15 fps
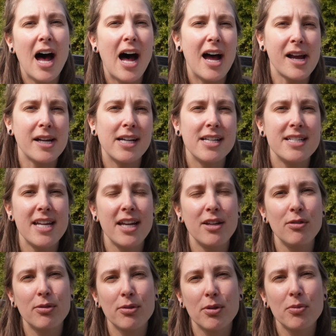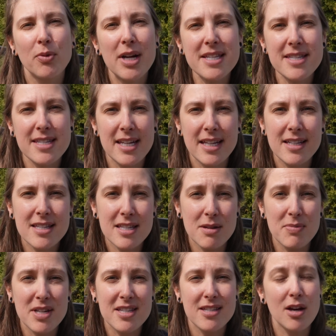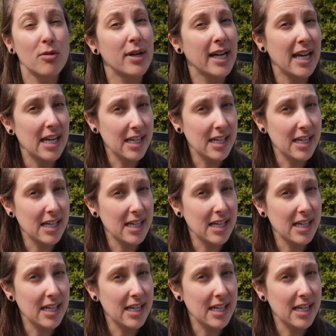I'm going to take you through what seeds to be sowing